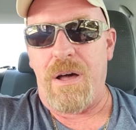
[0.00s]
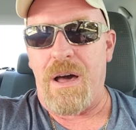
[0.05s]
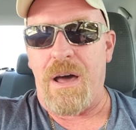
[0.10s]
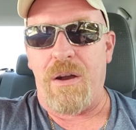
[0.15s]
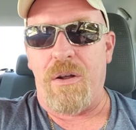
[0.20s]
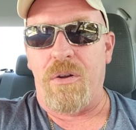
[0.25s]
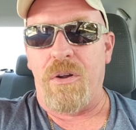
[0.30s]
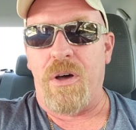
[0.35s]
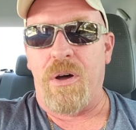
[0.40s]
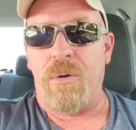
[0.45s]

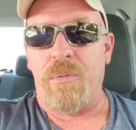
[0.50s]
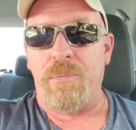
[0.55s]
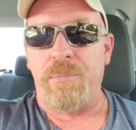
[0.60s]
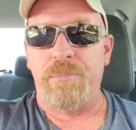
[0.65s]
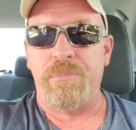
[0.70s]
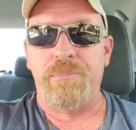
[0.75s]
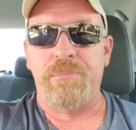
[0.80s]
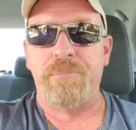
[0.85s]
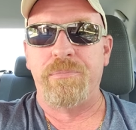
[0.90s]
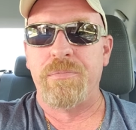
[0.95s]
I don't know.
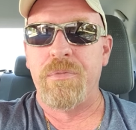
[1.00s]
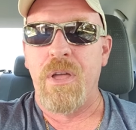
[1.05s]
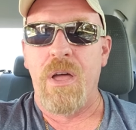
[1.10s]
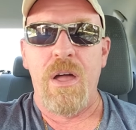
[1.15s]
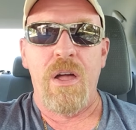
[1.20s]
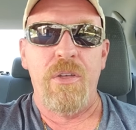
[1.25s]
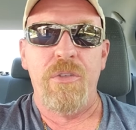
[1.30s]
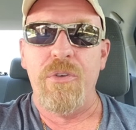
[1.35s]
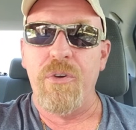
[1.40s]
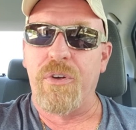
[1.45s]

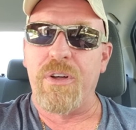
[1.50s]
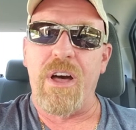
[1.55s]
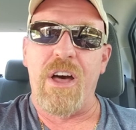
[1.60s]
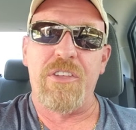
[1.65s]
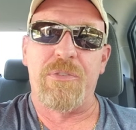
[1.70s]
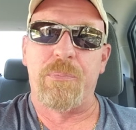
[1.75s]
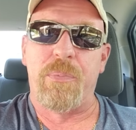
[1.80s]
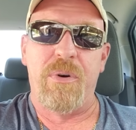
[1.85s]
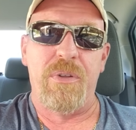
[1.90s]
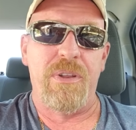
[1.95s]
You
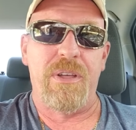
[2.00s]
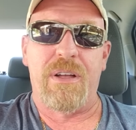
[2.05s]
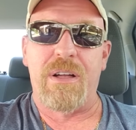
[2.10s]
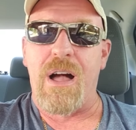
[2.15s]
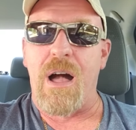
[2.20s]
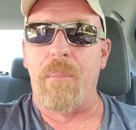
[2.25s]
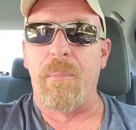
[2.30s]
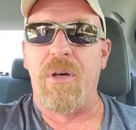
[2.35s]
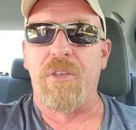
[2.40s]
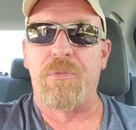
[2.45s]
guys put in the
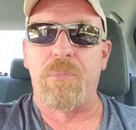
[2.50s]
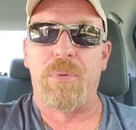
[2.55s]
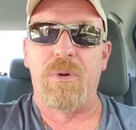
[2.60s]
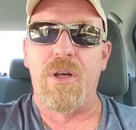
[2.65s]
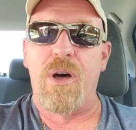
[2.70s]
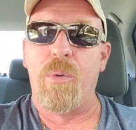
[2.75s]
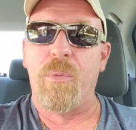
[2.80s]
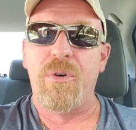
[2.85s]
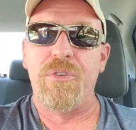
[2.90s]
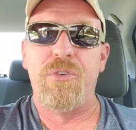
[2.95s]
comments
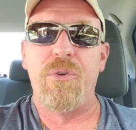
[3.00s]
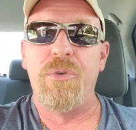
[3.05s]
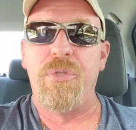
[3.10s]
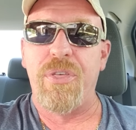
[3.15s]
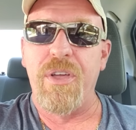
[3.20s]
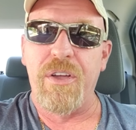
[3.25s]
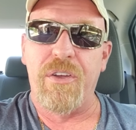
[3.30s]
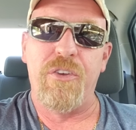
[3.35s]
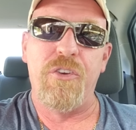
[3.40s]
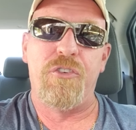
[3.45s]
below what you
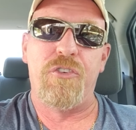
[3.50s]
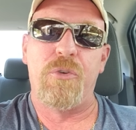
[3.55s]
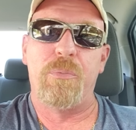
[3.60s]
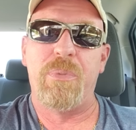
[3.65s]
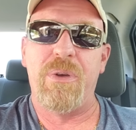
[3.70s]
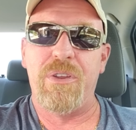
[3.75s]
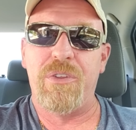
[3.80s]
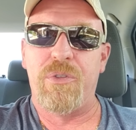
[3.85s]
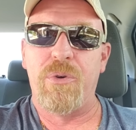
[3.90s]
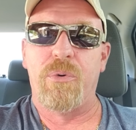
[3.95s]
think you
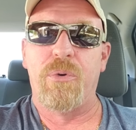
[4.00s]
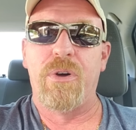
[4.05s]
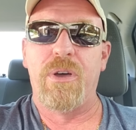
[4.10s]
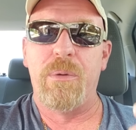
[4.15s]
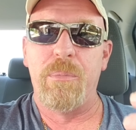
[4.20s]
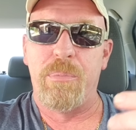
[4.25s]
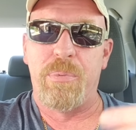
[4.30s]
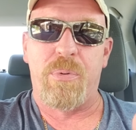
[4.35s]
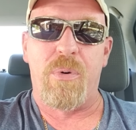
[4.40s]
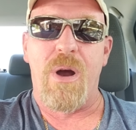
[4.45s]
should be
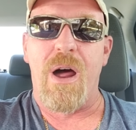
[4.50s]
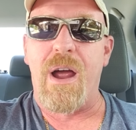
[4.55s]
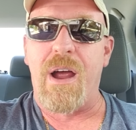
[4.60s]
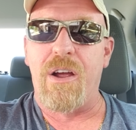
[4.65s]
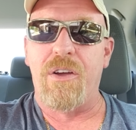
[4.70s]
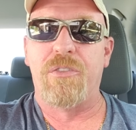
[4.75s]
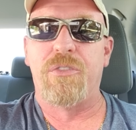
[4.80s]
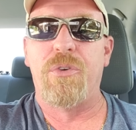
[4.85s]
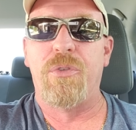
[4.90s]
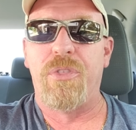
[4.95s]
doing
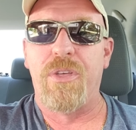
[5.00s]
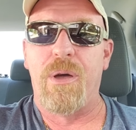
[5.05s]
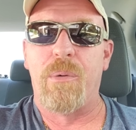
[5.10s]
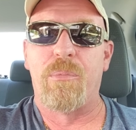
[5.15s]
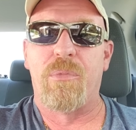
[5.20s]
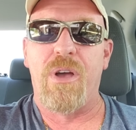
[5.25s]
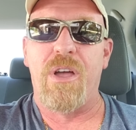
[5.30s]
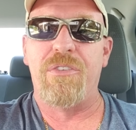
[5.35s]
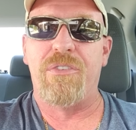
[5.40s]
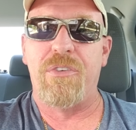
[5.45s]
prior to
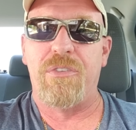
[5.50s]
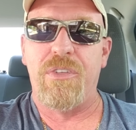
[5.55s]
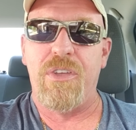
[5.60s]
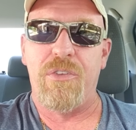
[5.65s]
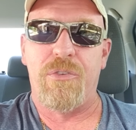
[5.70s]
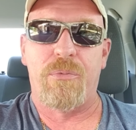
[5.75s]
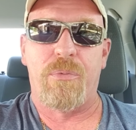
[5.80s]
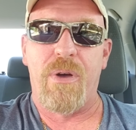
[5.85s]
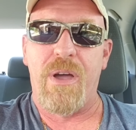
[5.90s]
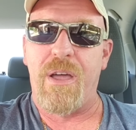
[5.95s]
them raising
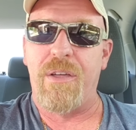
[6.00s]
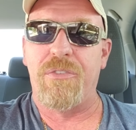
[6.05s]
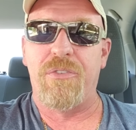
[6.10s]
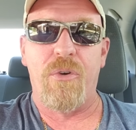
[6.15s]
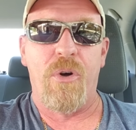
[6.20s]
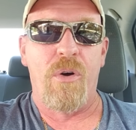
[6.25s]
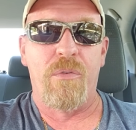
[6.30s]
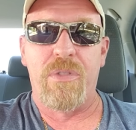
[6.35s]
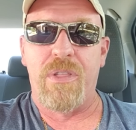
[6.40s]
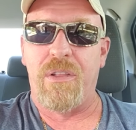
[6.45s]
these
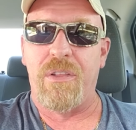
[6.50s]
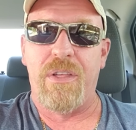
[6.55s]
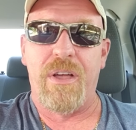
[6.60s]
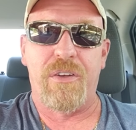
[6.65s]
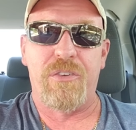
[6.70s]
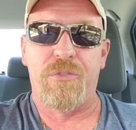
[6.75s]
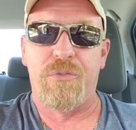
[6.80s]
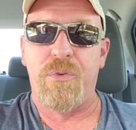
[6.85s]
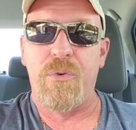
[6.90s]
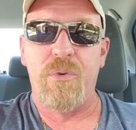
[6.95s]
rates over the
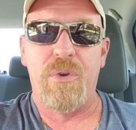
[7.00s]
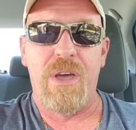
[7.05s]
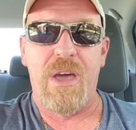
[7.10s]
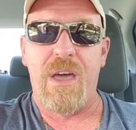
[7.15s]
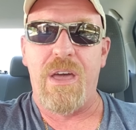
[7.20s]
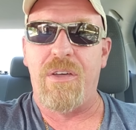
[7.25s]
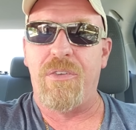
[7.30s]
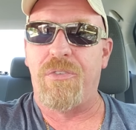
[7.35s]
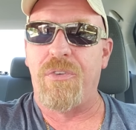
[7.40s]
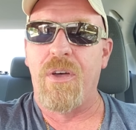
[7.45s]
next few
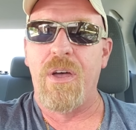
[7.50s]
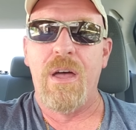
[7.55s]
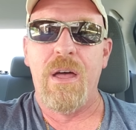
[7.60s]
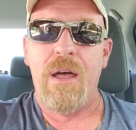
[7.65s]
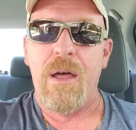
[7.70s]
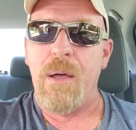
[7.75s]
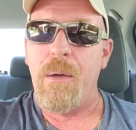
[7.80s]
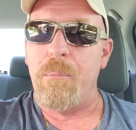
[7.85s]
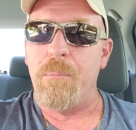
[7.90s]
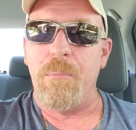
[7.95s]
days
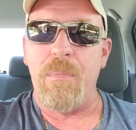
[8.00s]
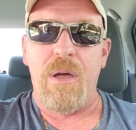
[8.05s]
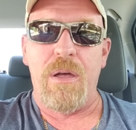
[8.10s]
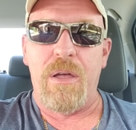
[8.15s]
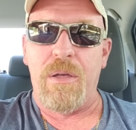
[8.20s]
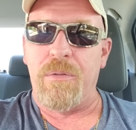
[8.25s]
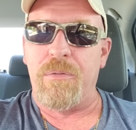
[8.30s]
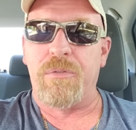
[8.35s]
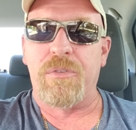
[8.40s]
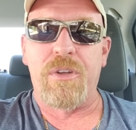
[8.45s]

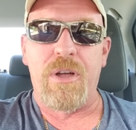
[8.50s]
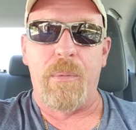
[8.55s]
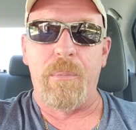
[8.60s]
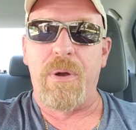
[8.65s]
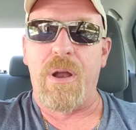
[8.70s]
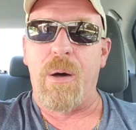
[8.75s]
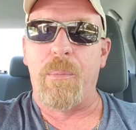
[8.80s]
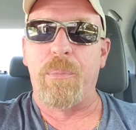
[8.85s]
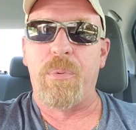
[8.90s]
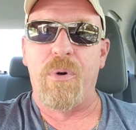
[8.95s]
and
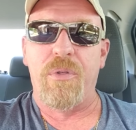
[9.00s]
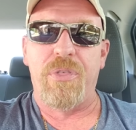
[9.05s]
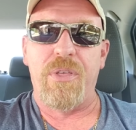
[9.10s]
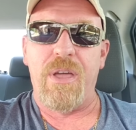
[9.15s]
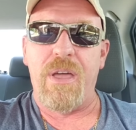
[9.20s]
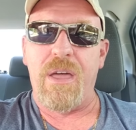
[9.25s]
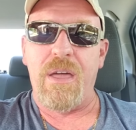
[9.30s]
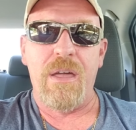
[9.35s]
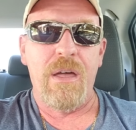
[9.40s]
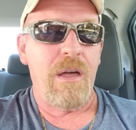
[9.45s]
coming up with
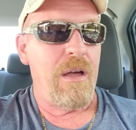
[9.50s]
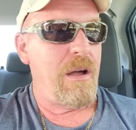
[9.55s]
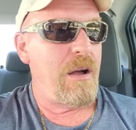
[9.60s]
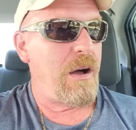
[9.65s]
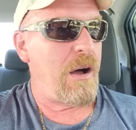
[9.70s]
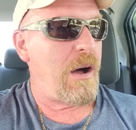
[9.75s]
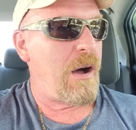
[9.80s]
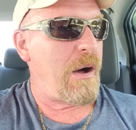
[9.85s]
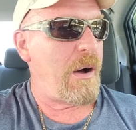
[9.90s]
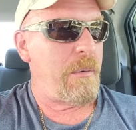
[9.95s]
a,
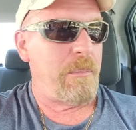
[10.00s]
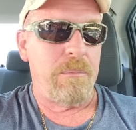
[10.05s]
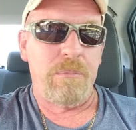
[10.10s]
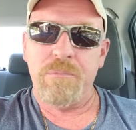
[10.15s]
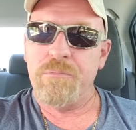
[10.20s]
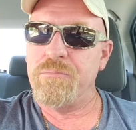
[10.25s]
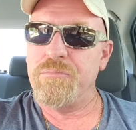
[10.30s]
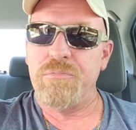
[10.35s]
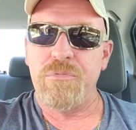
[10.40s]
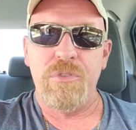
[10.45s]

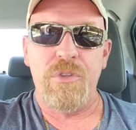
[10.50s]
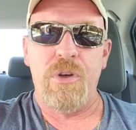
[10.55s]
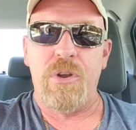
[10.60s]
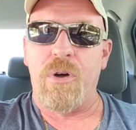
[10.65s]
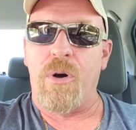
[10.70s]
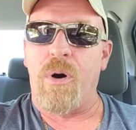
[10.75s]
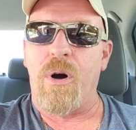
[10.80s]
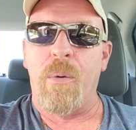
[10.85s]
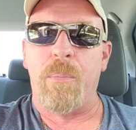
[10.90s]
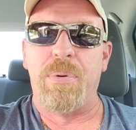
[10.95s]
um, you
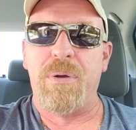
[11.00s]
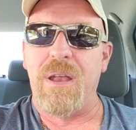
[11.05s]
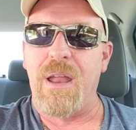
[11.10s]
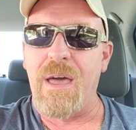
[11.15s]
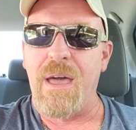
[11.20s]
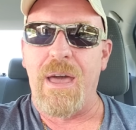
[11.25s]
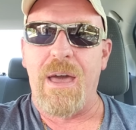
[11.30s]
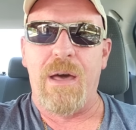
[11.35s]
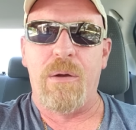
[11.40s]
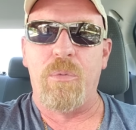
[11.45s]
know, a
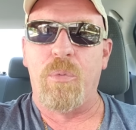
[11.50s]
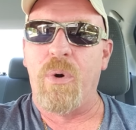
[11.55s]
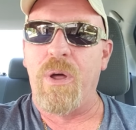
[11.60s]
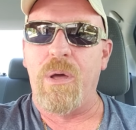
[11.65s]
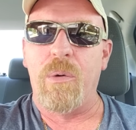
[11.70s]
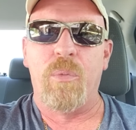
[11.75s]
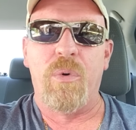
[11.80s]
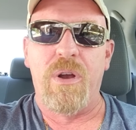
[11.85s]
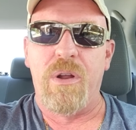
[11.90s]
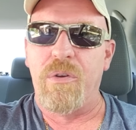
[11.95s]
plan.
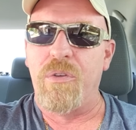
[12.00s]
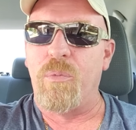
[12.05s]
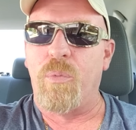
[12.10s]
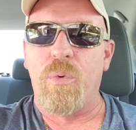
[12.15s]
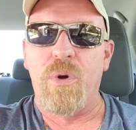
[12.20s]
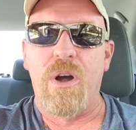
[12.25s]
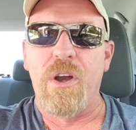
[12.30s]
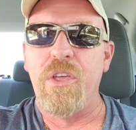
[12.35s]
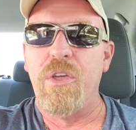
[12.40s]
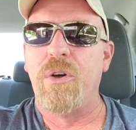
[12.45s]
What, what are,
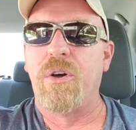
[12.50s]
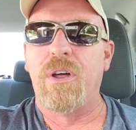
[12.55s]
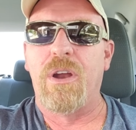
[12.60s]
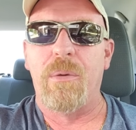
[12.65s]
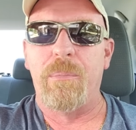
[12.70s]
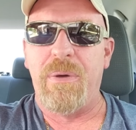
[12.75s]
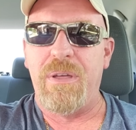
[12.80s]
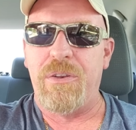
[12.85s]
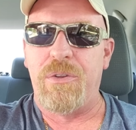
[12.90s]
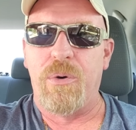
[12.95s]
what are you going
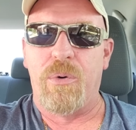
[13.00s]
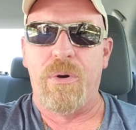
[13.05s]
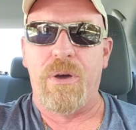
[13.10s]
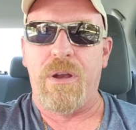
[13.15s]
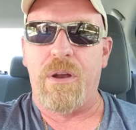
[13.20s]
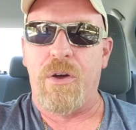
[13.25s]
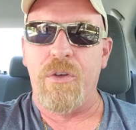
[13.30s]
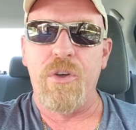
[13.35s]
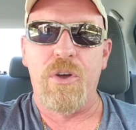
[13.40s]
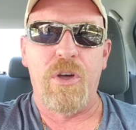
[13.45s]
to be
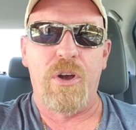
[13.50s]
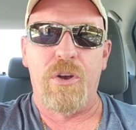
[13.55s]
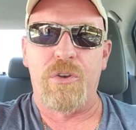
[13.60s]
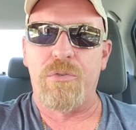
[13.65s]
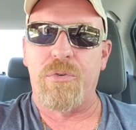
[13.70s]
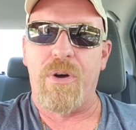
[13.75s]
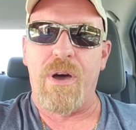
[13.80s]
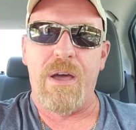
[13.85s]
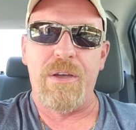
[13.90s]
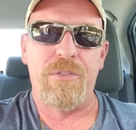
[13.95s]
doing? Are you going to
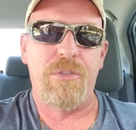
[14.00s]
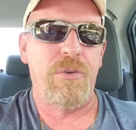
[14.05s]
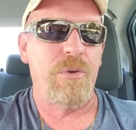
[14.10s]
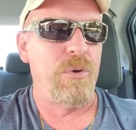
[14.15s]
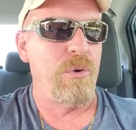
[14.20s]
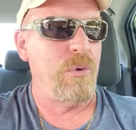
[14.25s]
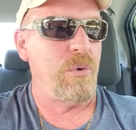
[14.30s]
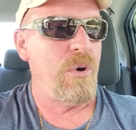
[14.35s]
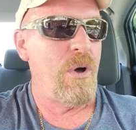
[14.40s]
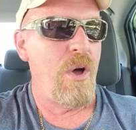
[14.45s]
try
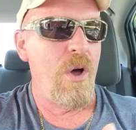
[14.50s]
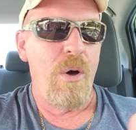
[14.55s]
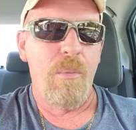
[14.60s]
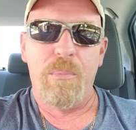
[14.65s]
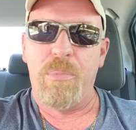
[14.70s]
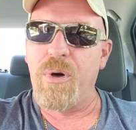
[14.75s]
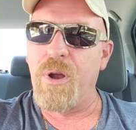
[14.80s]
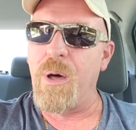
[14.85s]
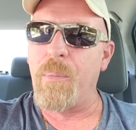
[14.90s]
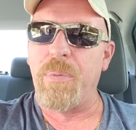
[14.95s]
to
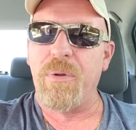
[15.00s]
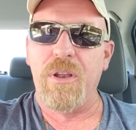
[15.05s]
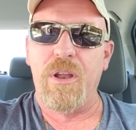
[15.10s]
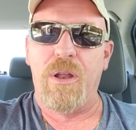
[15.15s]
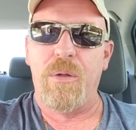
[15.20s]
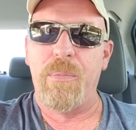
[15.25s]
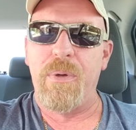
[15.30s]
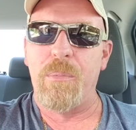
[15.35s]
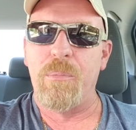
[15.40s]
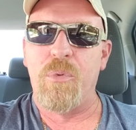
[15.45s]
put up a
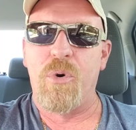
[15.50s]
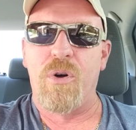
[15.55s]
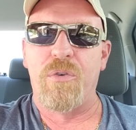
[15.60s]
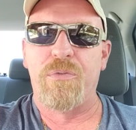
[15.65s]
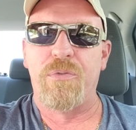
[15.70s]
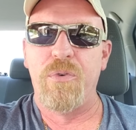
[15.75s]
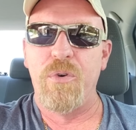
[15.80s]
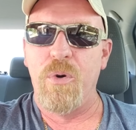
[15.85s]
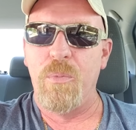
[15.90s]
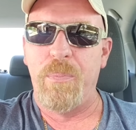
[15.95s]
little bit more
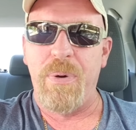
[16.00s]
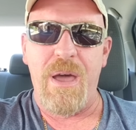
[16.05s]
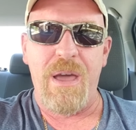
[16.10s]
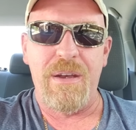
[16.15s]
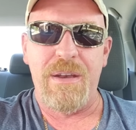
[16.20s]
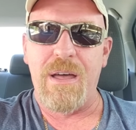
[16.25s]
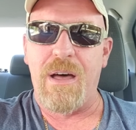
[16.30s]
food, pay